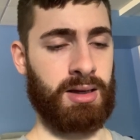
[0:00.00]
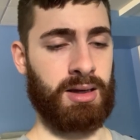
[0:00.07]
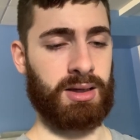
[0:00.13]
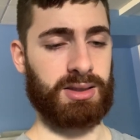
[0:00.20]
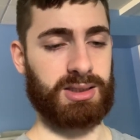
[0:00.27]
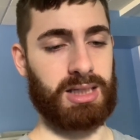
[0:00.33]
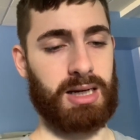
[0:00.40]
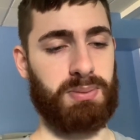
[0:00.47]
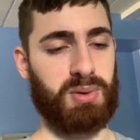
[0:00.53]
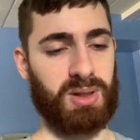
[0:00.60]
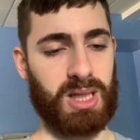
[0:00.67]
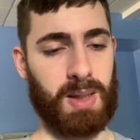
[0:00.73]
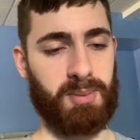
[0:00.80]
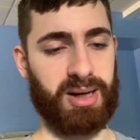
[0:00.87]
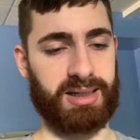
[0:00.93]
Sophomore
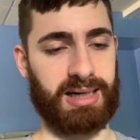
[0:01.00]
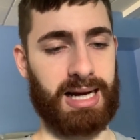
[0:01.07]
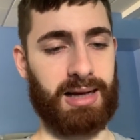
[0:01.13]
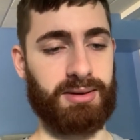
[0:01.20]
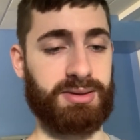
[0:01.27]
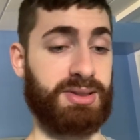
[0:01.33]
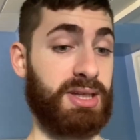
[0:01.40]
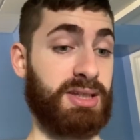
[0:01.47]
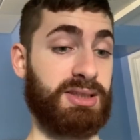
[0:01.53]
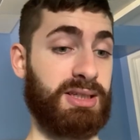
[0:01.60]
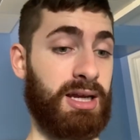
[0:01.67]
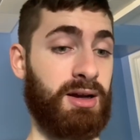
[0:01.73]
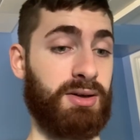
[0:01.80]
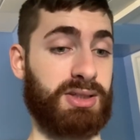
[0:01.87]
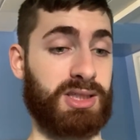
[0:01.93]
linebacker Alan
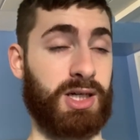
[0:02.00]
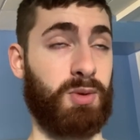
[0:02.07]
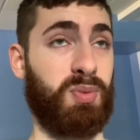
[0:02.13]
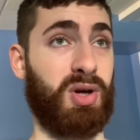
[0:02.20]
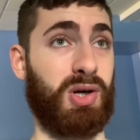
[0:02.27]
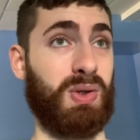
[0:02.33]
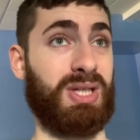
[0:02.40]
Tisdale is another player